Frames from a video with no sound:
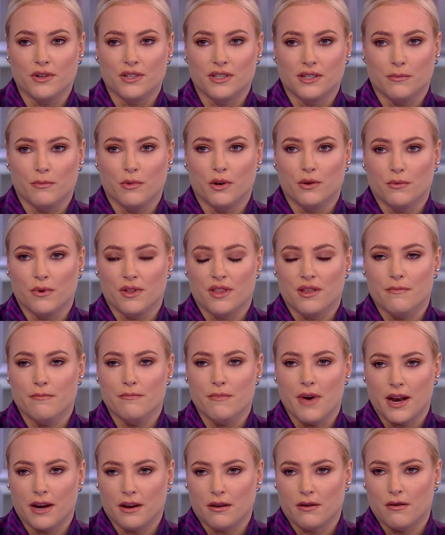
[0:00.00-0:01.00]
Someone with a
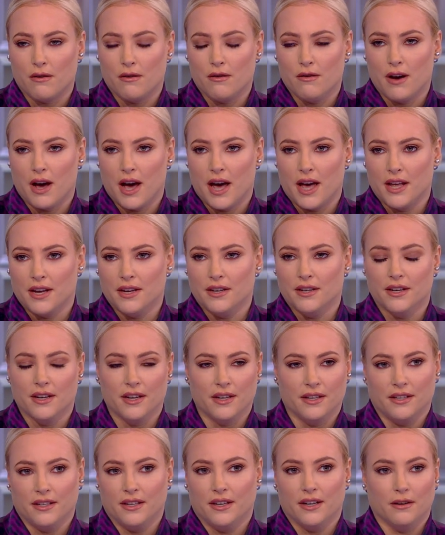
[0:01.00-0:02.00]
medical and,
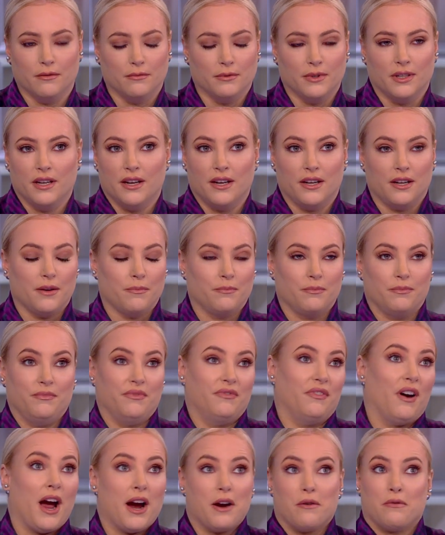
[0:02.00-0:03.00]
you know,
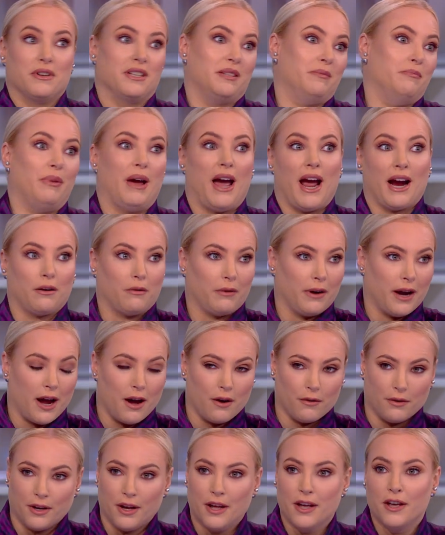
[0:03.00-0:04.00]
virus
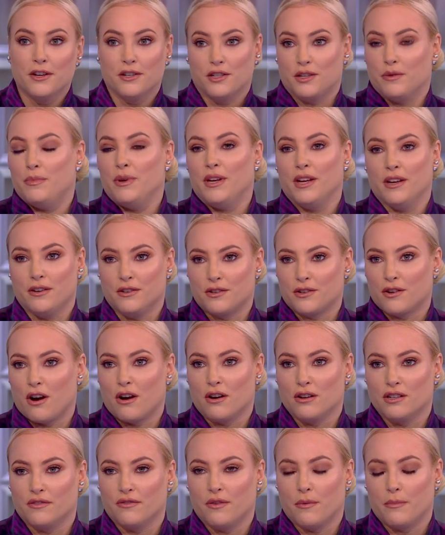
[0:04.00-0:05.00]
background should be in
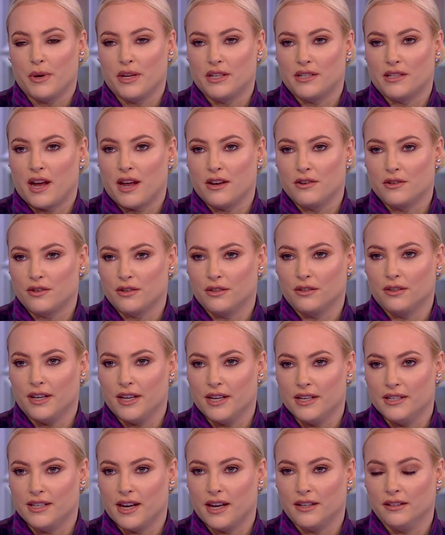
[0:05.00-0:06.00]
charge of a
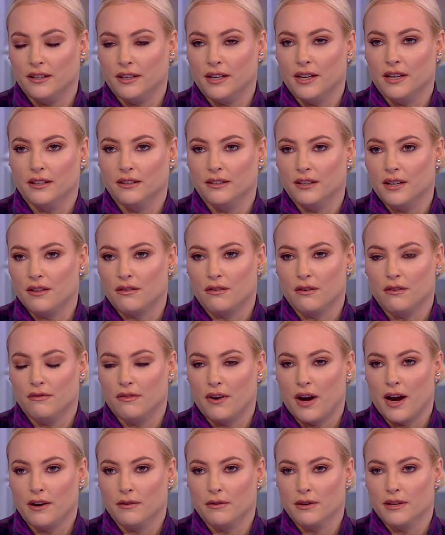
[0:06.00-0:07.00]
potentially deadly and lethal
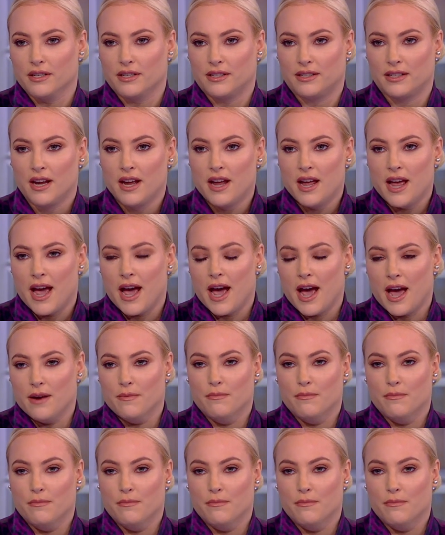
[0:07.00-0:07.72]
virus. Yeah.